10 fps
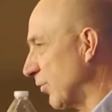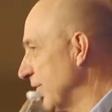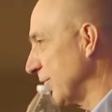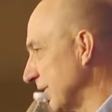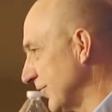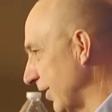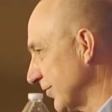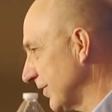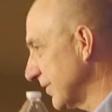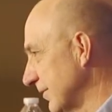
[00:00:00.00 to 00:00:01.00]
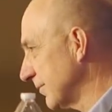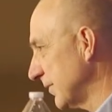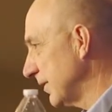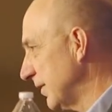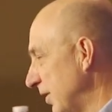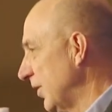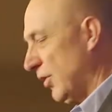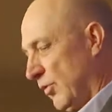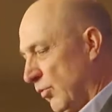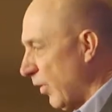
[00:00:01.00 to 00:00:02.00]
we don't exist.
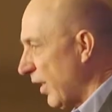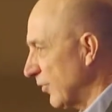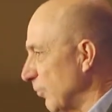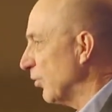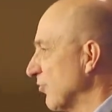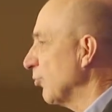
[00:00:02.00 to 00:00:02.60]
Water brings